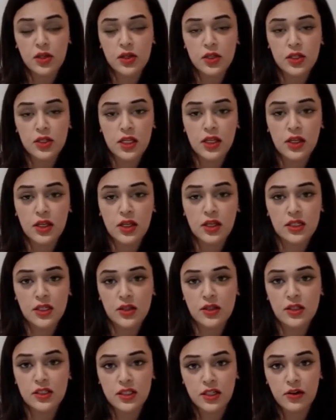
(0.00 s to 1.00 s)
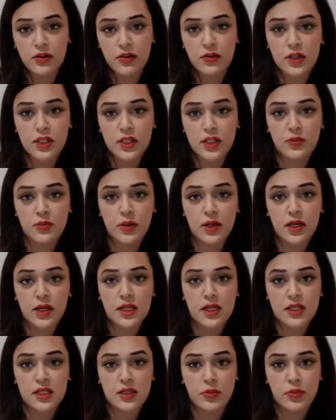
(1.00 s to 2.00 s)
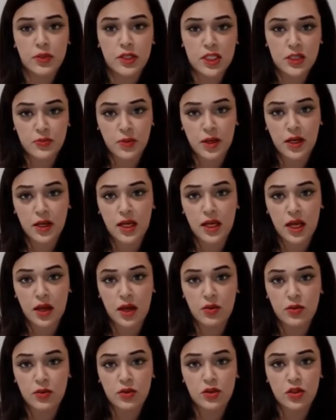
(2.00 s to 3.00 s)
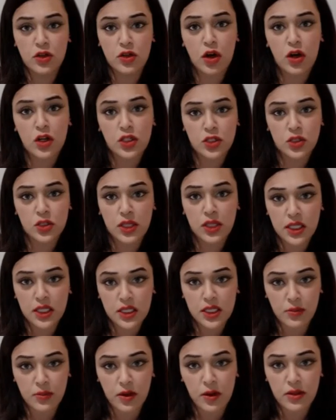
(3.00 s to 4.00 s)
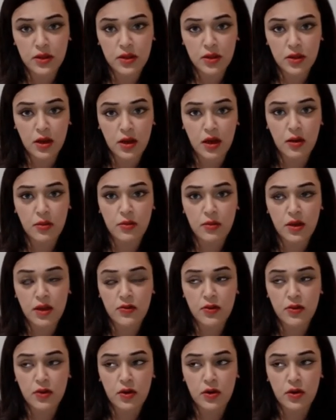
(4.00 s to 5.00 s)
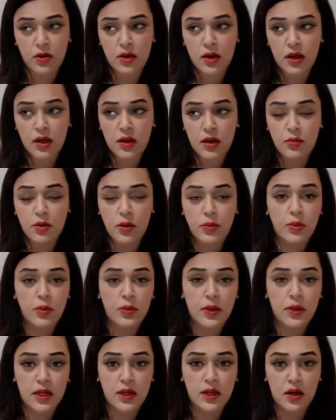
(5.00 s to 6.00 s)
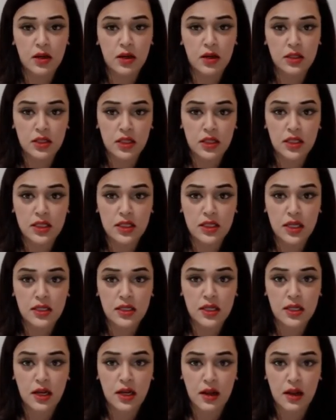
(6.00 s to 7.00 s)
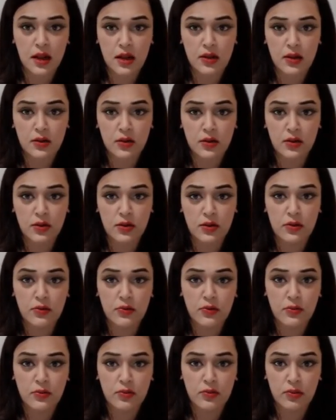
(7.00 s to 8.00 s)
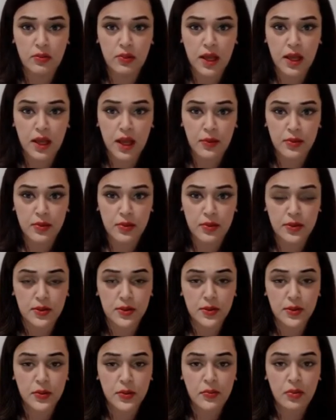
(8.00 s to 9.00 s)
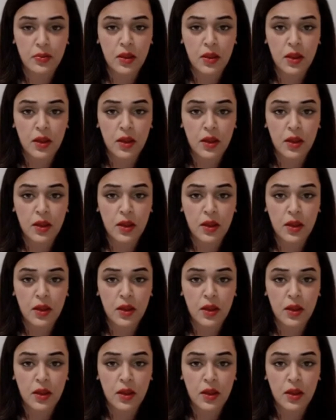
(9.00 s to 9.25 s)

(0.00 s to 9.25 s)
Usually you can tell the difference because a business bank account will charge you each month if you're probably under a certain amount of capital.